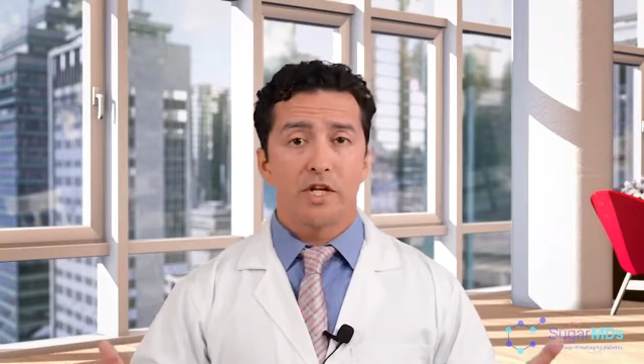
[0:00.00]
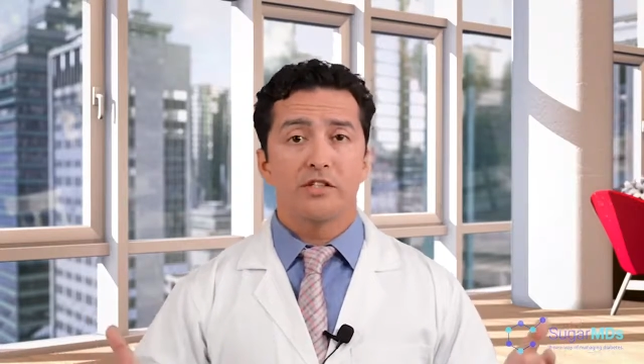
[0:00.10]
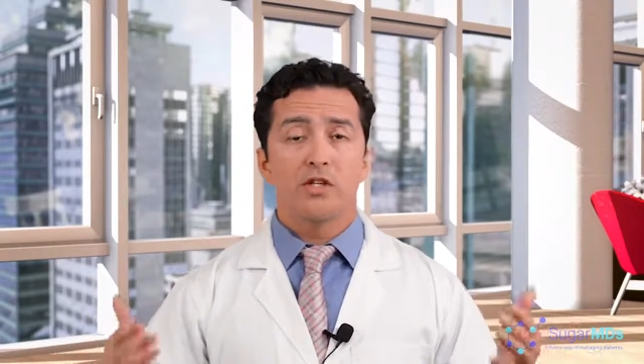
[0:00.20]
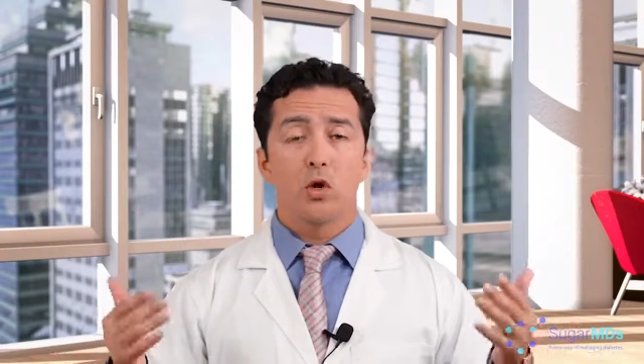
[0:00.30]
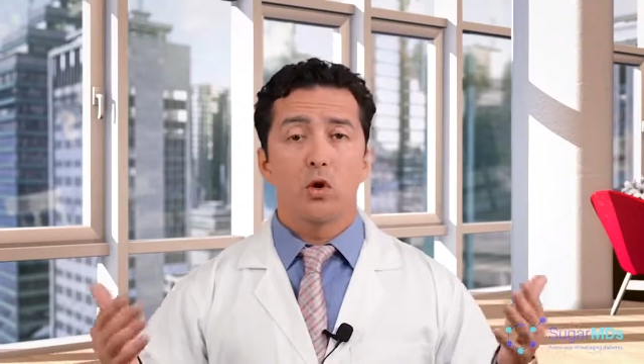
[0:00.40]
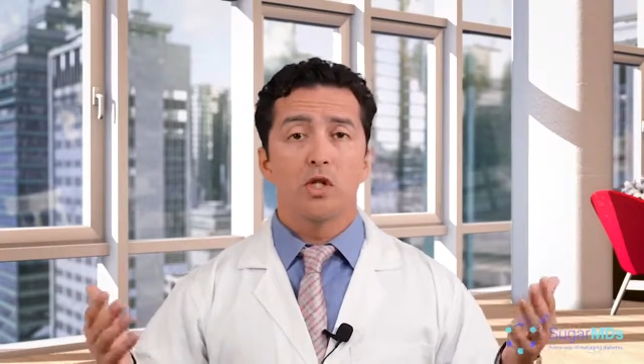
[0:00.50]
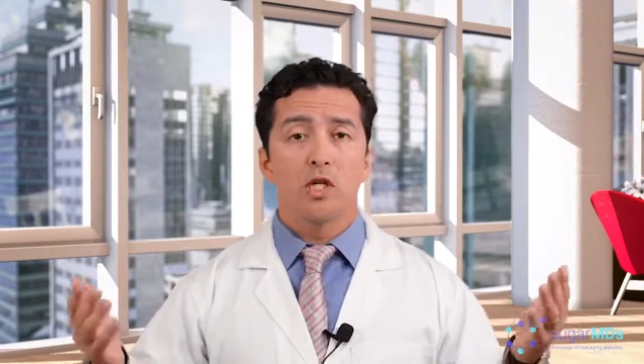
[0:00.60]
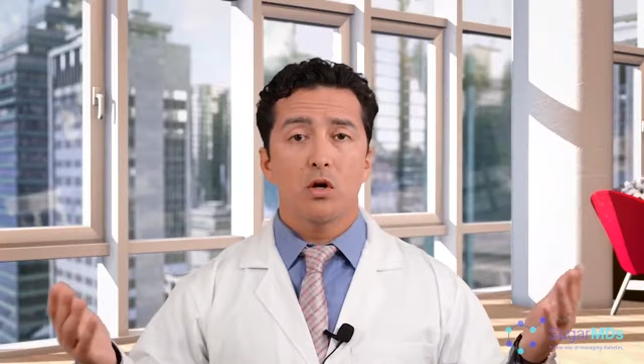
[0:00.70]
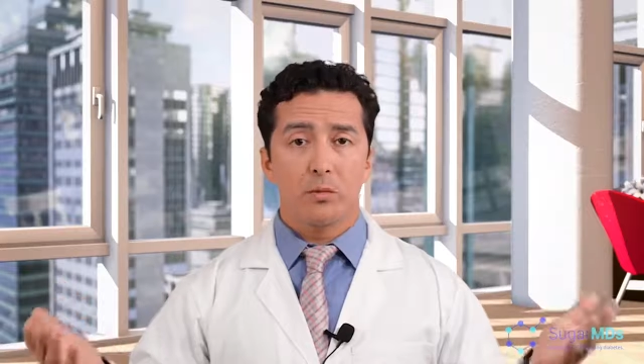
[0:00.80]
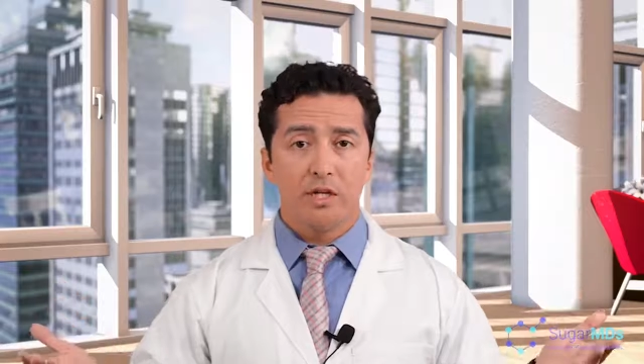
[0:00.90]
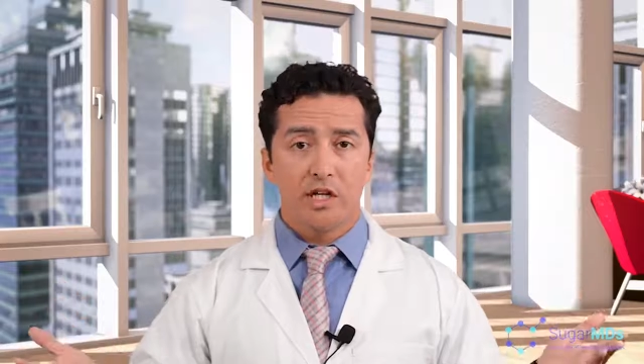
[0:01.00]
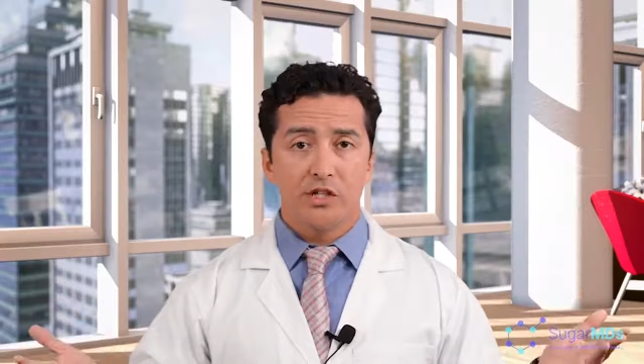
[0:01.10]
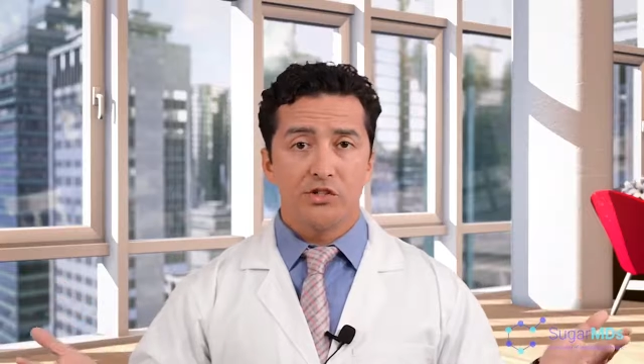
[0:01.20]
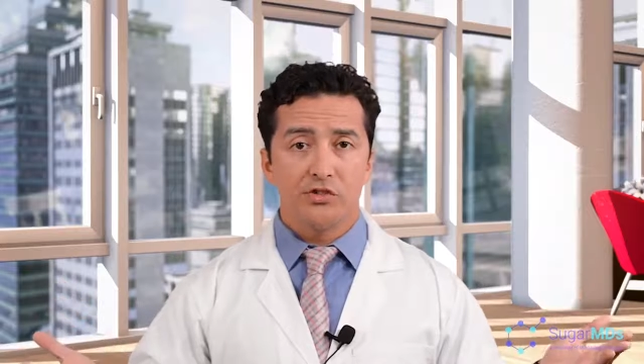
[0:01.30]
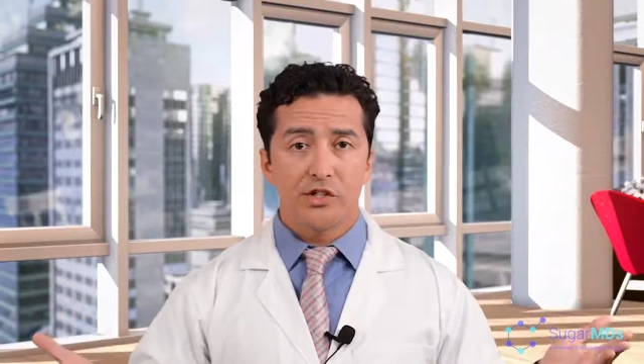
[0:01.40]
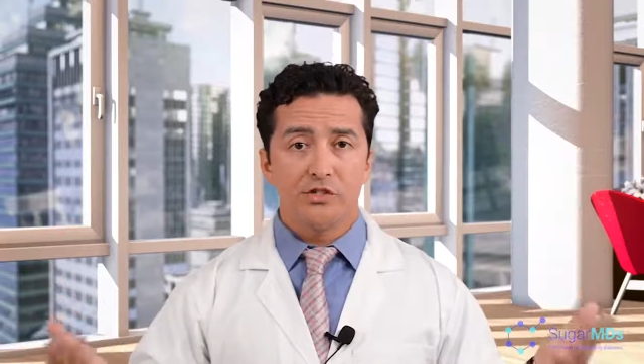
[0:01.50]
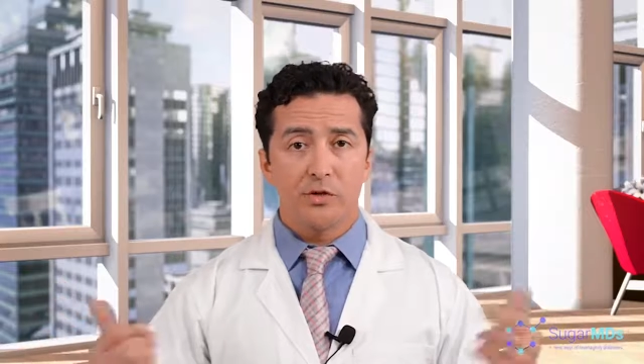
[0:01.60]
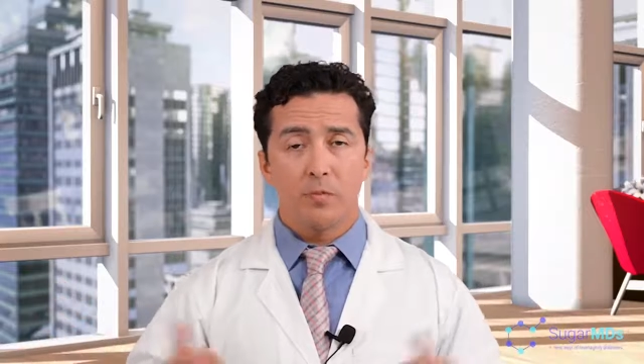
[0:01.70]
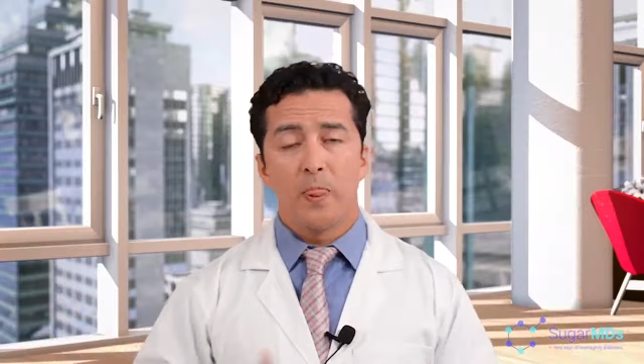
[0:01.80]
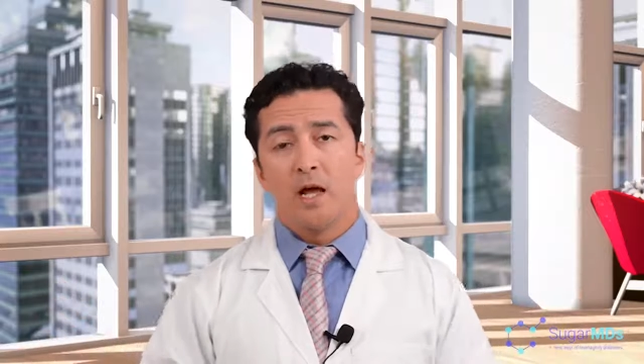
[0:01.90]
That's the only communication
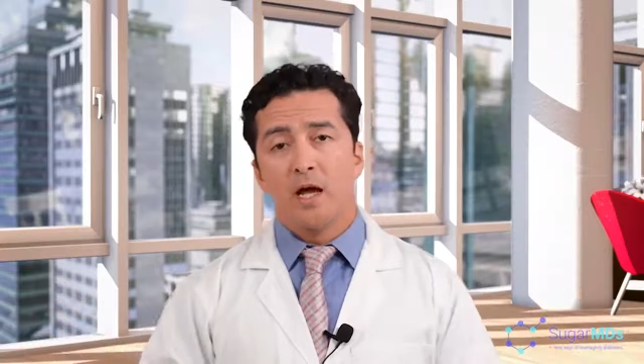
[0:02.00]
system.